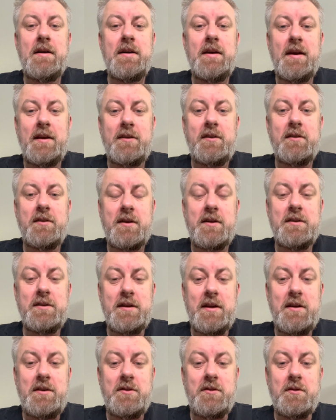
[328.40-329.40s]
it's going to
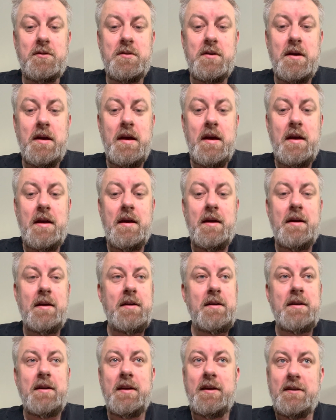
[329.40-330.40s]
continue.
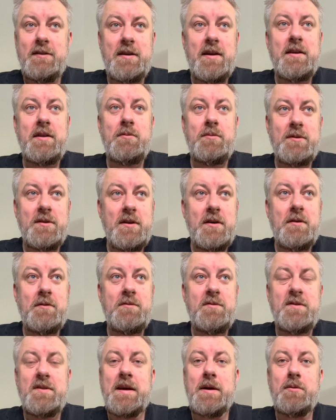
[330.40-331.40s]
He said himself
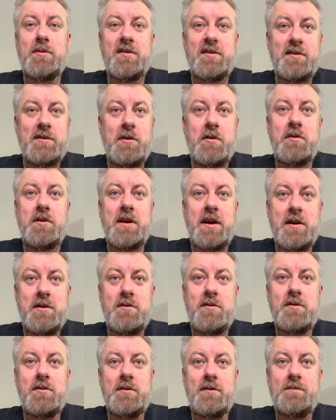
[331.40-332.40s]
they were slow to get
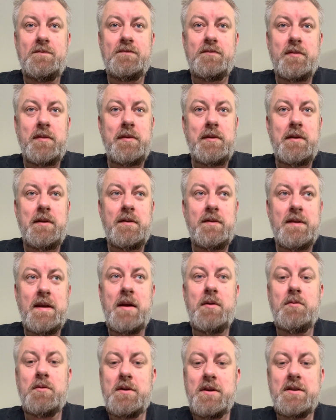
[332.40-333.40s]
on it. They
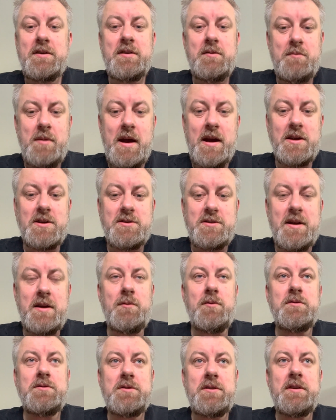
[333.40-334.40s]
want it to match. They
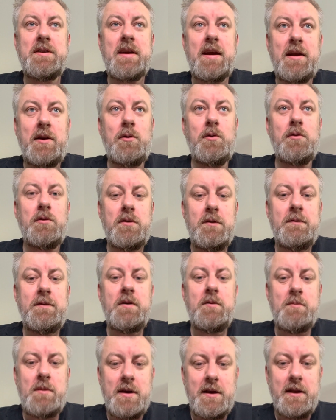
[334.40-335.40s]
want to take all of your
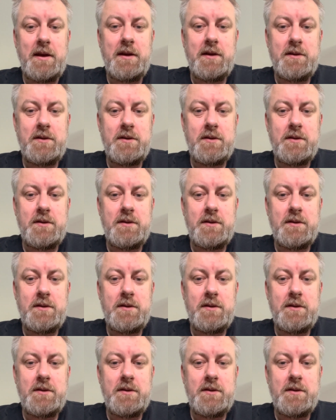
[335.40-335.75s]
money